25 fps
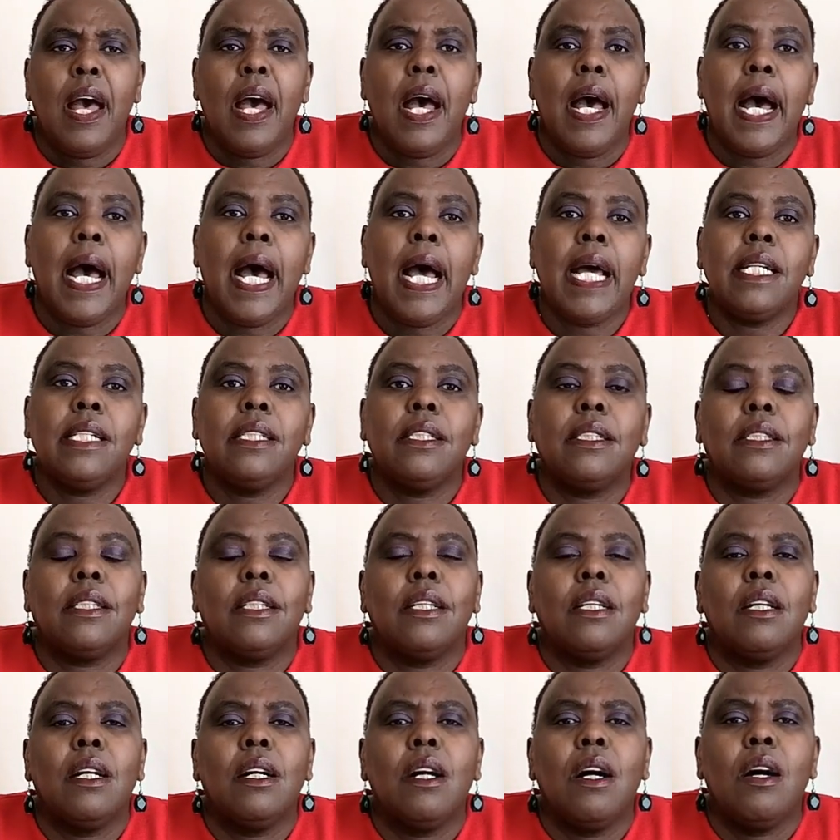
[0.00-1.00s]
And
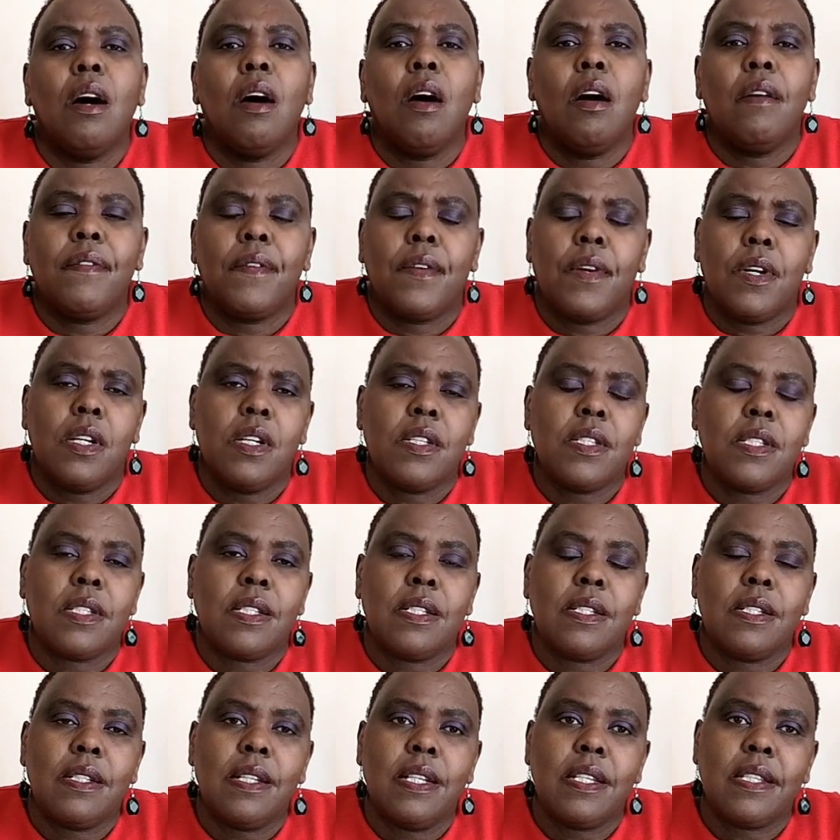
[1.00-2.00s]
of course,
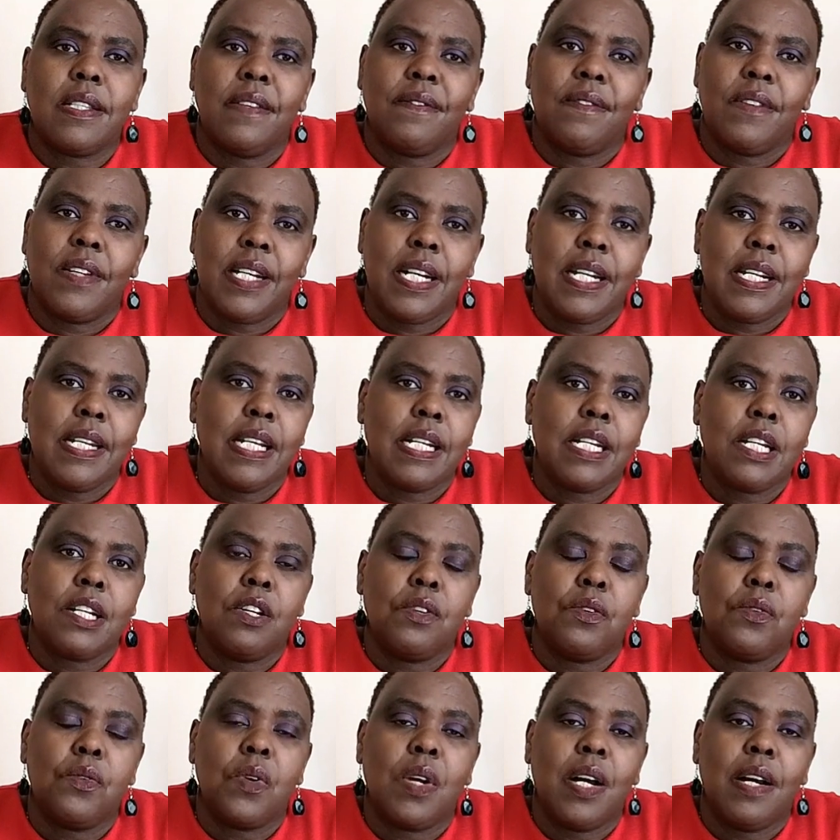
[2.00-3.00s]
the safeguarding
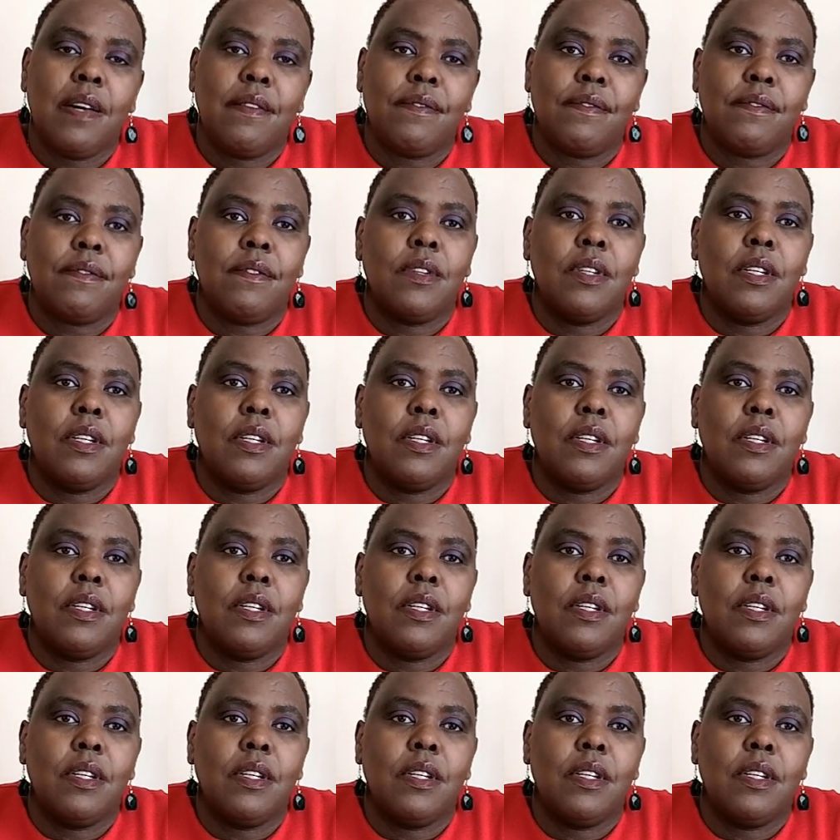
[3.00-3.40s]
lead will have